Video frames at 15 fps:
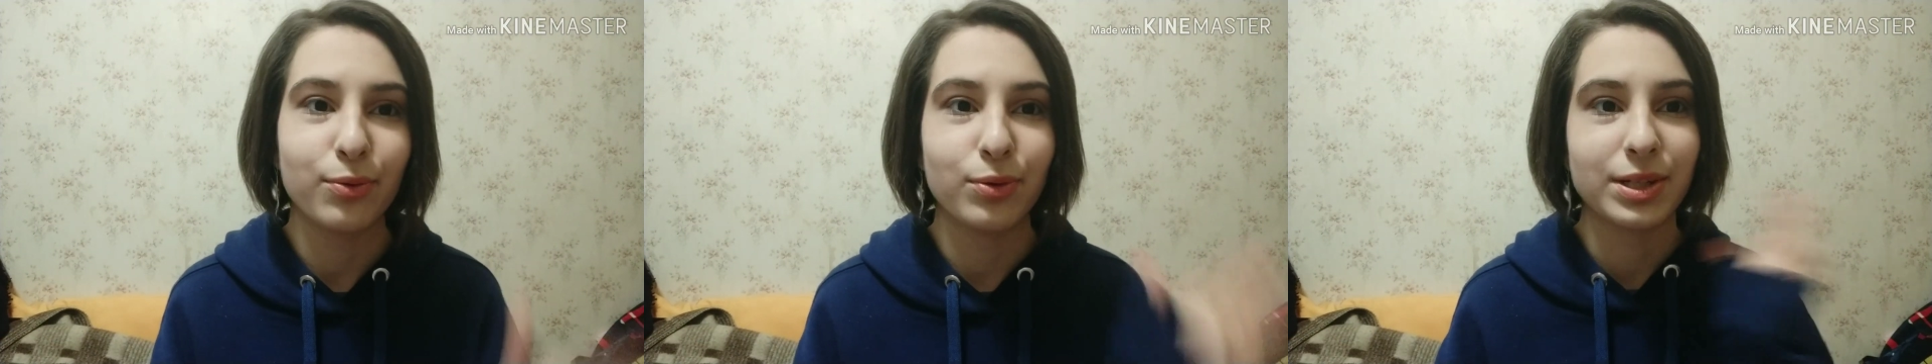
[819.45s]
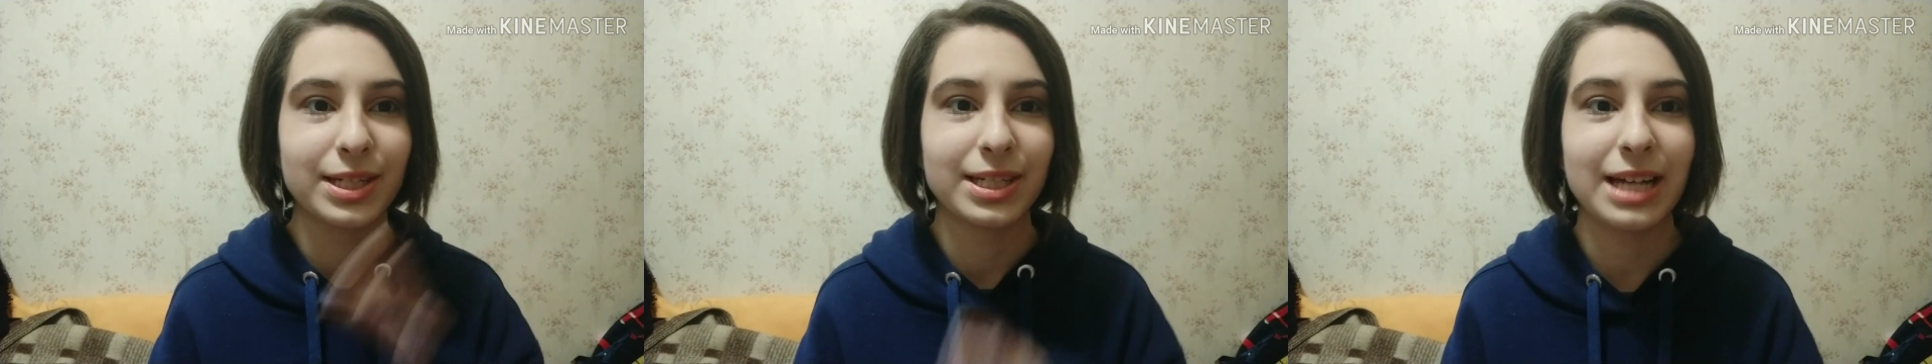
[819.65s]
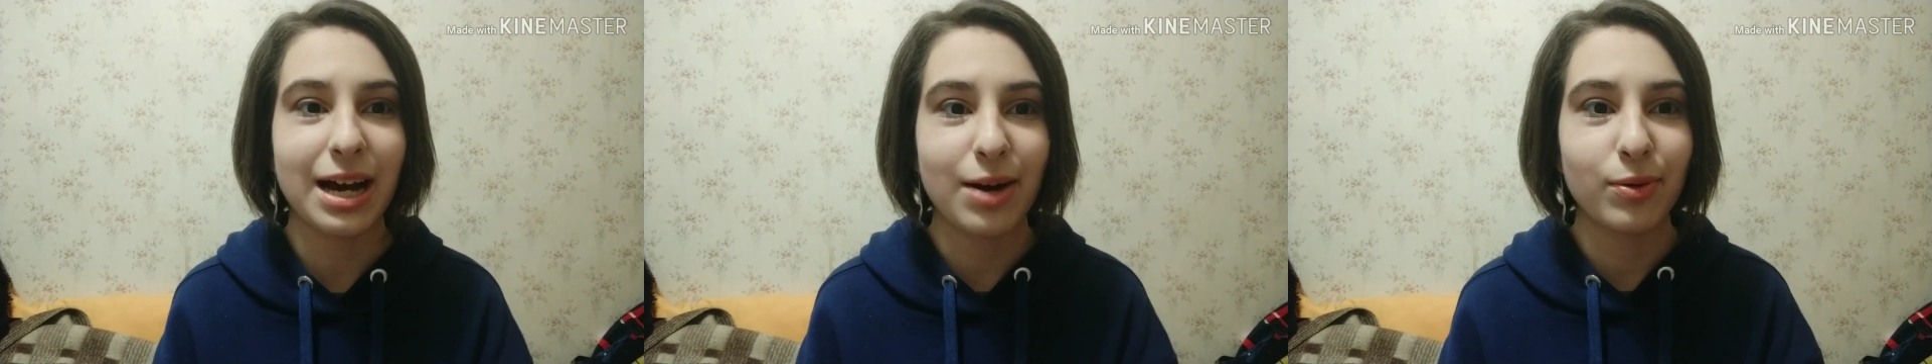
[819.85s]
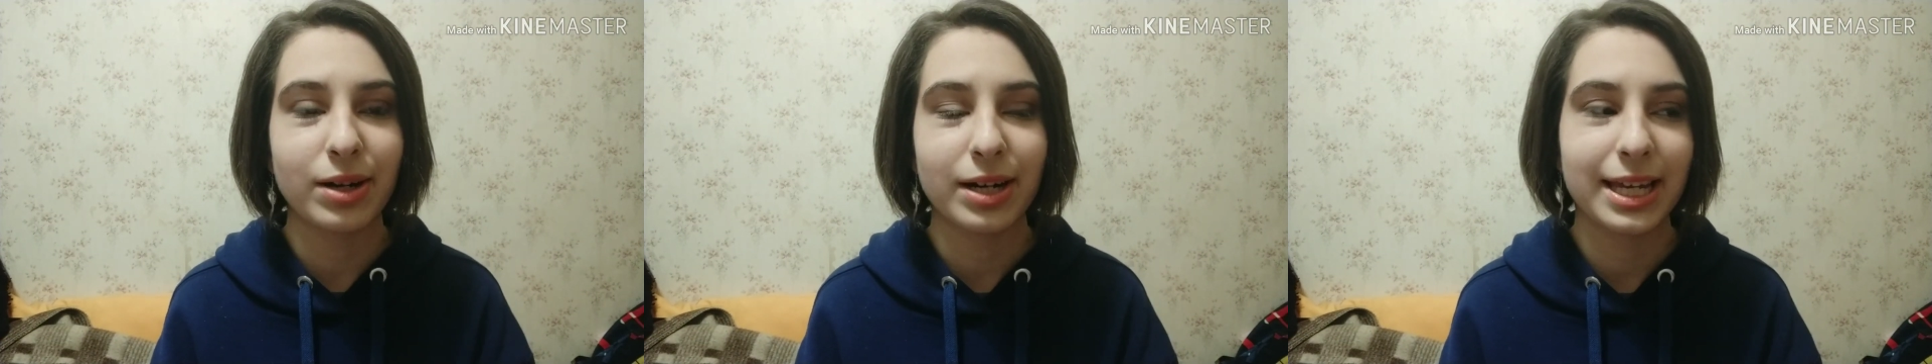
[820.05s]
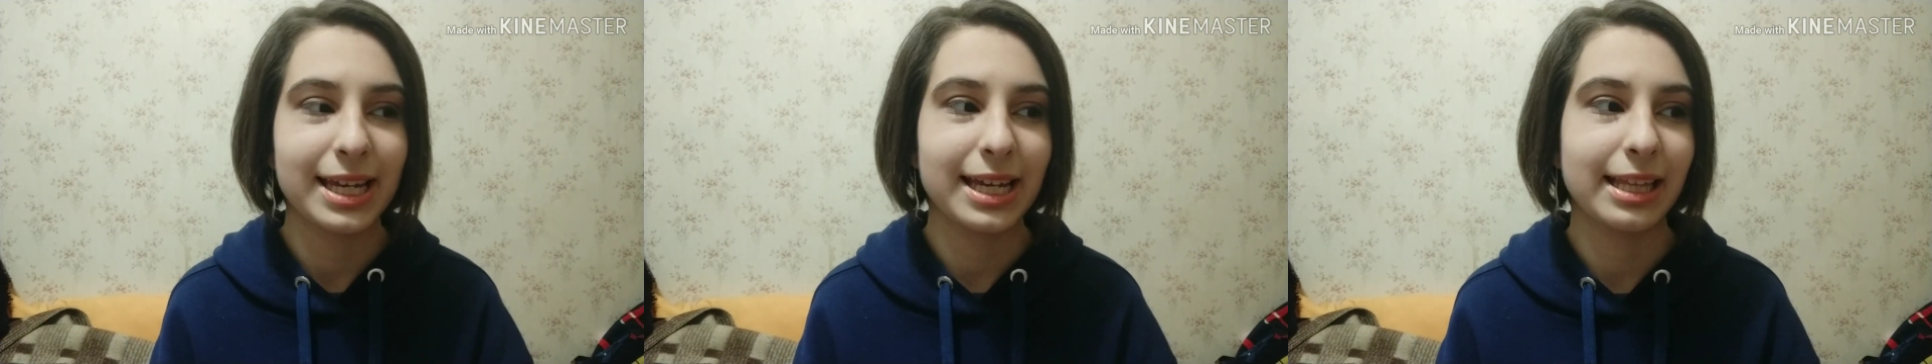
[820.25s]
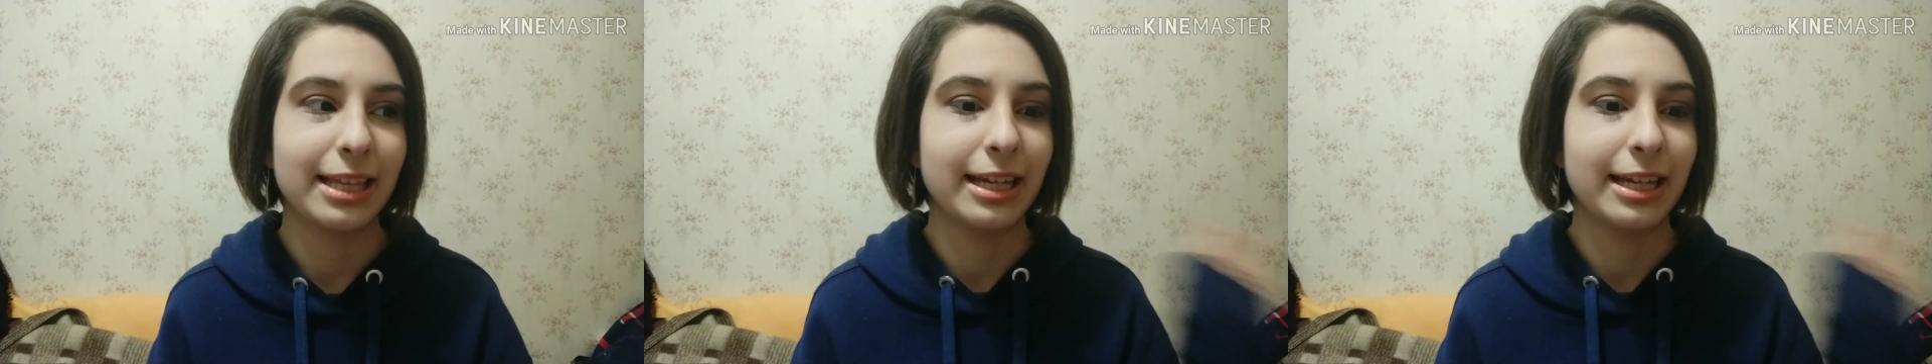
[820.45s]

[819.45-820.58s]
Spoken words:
was not working,